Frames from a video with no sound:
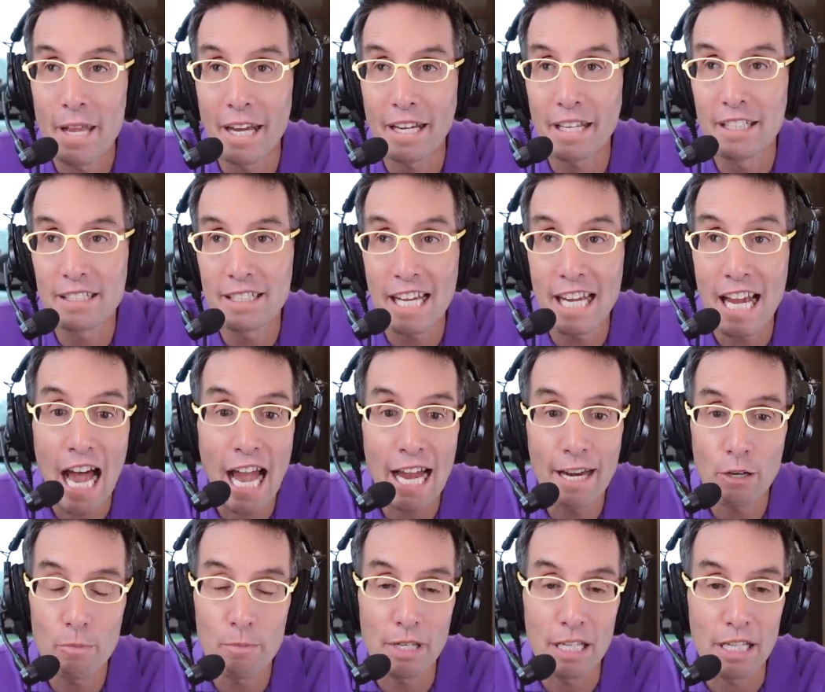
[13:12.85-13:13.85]
I'm going to say
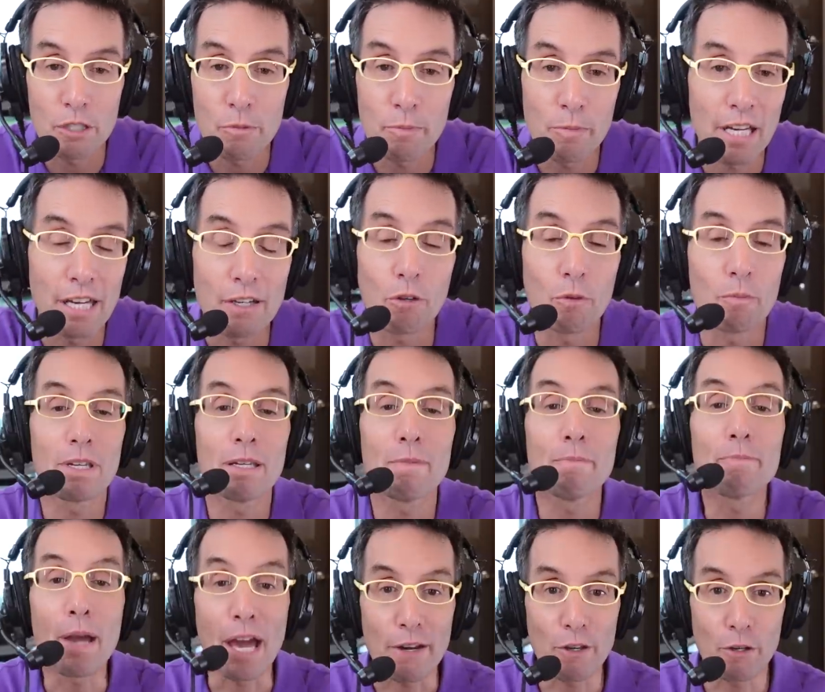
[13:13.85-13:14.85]
higher beings, but I don't
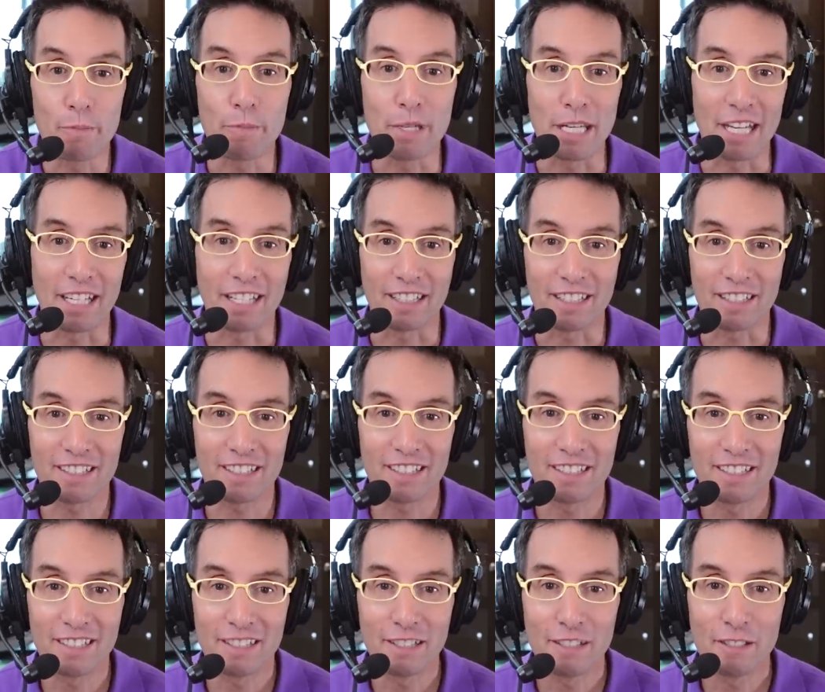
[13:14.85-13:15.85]
mean better beings.